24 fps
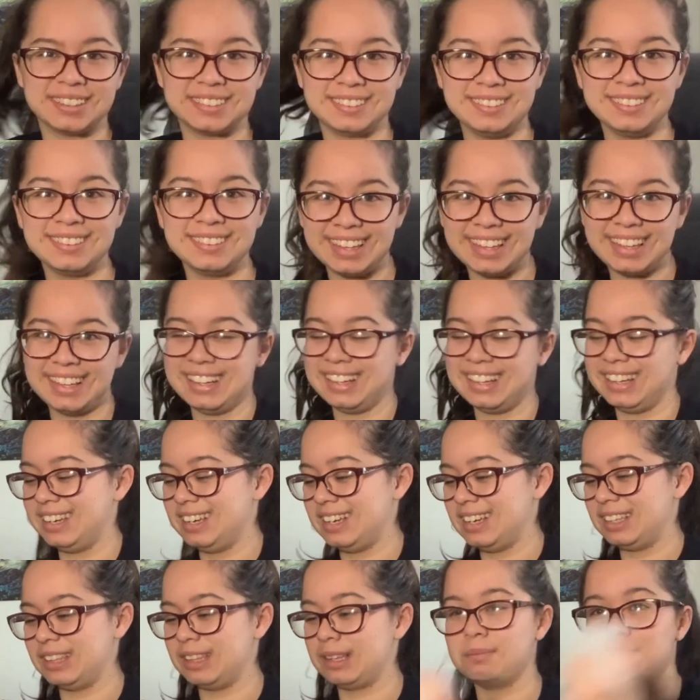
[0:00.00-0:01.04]
You think
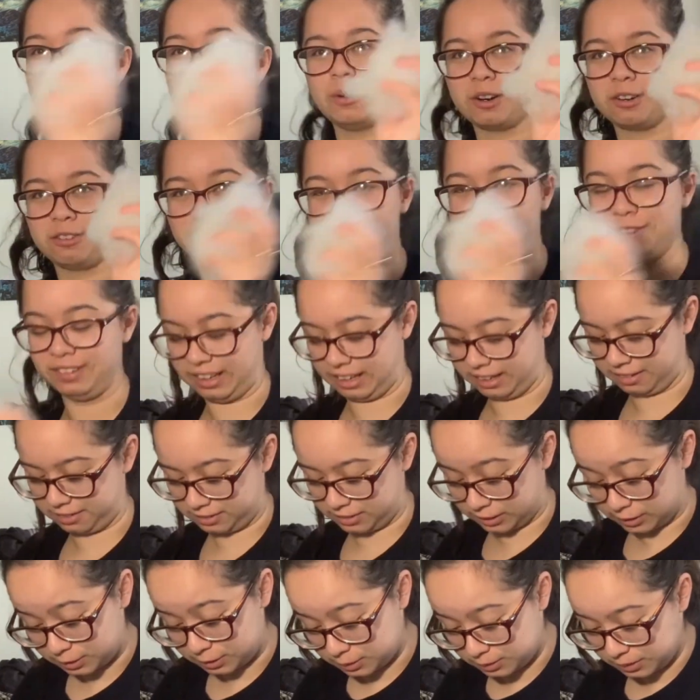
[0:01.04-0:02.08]
the more fluff, the
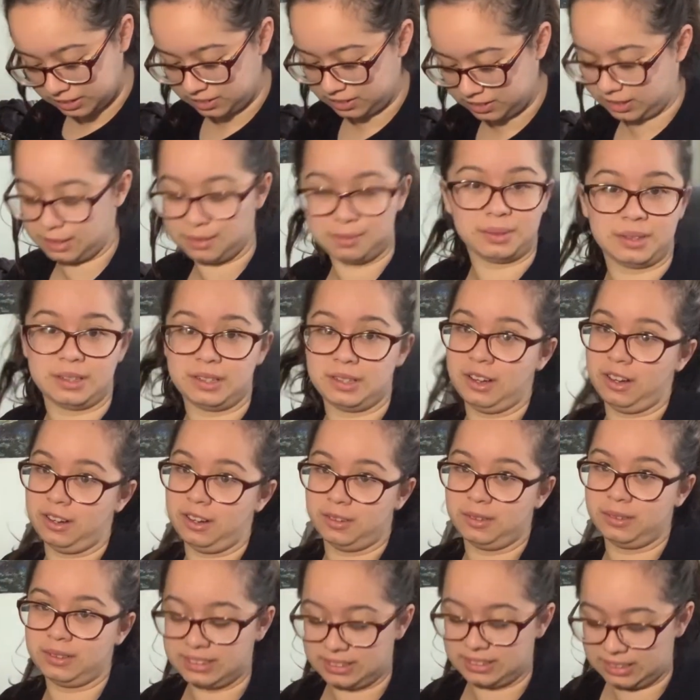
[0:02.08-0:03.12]
squishier, but no, because